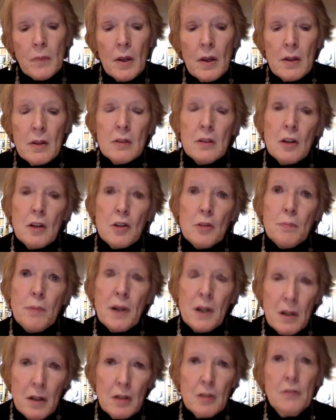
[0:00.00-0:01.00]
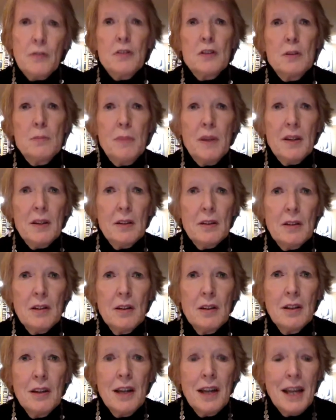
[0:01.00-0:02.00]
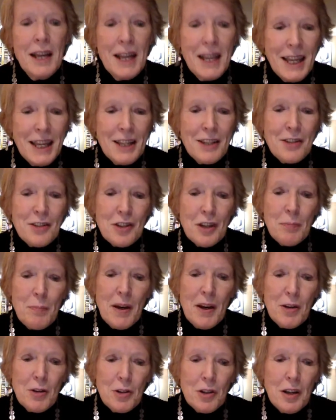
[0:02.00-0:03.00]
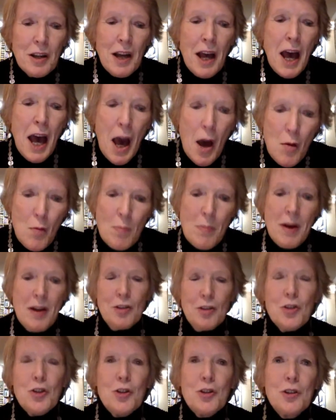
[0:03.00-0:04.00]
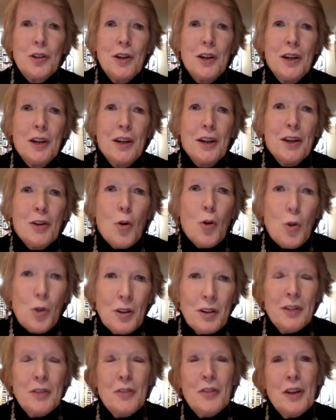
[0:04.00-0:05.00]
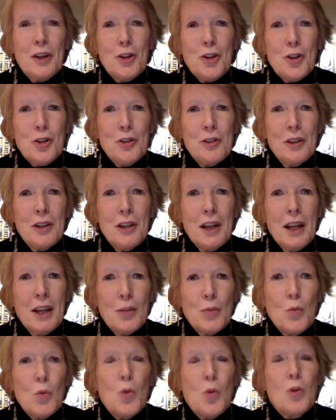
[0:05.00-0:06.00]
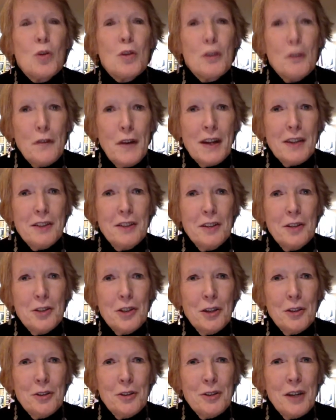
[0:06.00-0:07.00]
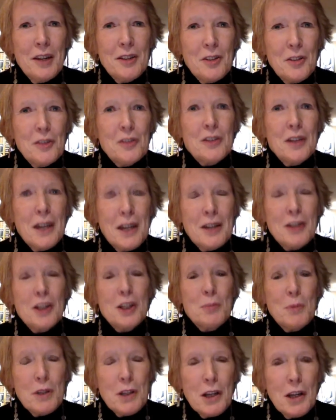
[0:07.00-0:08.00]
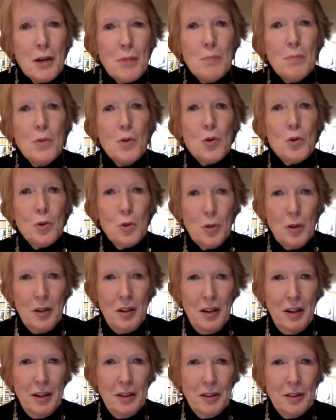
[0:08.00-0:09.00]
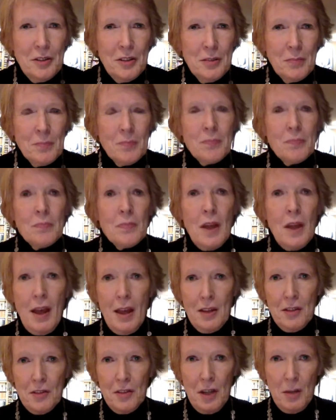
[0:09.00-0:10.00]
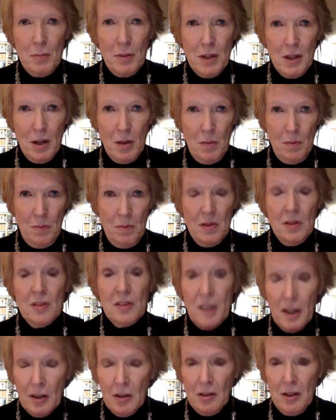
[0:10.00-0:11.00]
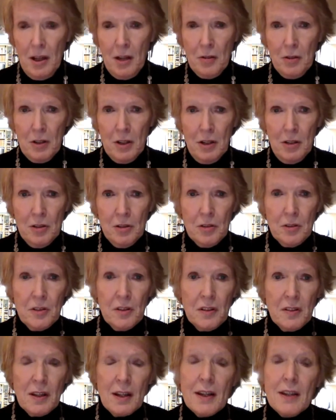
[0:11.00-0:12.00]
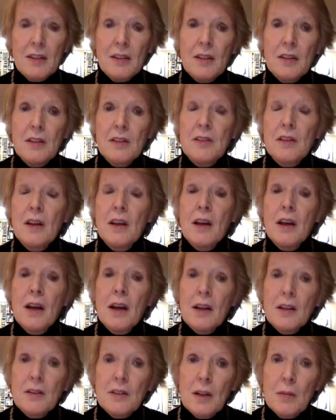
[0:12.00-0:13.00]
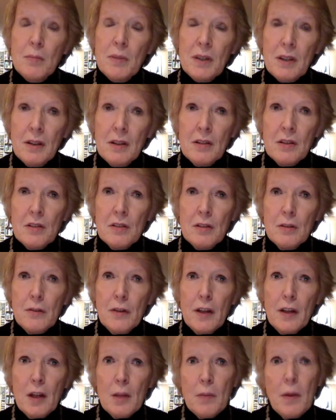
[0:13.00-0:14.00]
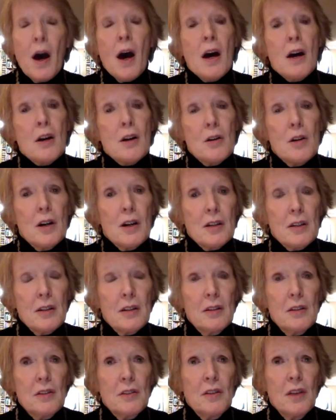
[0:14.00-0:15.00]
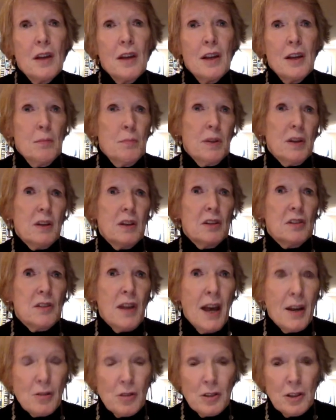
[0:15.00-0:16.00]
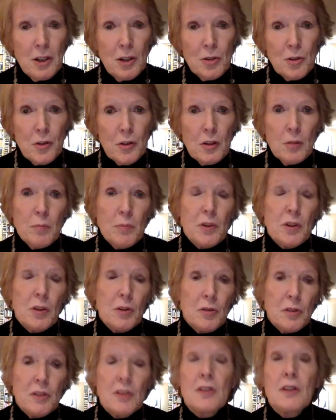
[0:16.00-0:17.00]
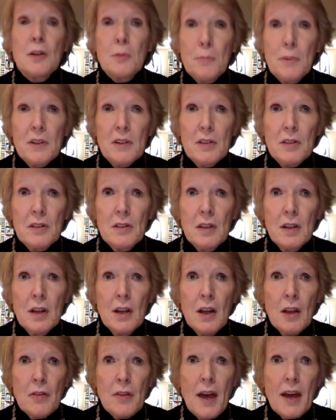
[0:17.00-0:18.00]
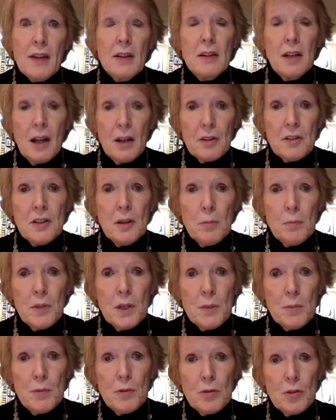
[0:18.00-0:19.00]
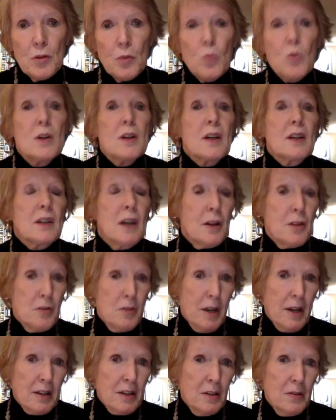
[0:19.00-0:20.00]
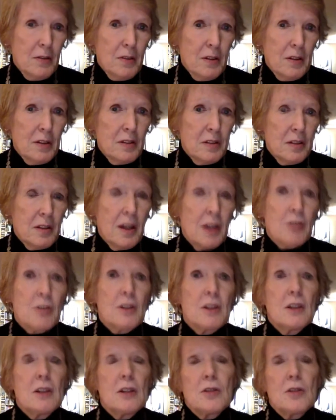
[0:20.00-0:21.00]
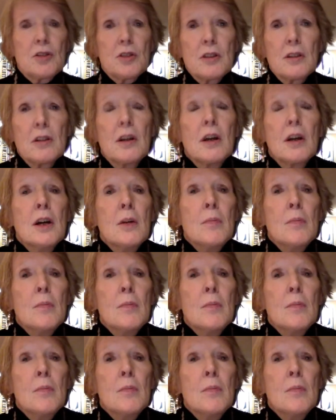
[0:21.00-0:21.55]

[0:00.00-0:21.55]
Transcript: And another part of the debate is about how much organization and war affect each other. As societies become more organized, as they become settled agricultural societies, as they begin to develop hierarchies, because agriculture can produce a surplus that allows some people to work at other activities than agriculture.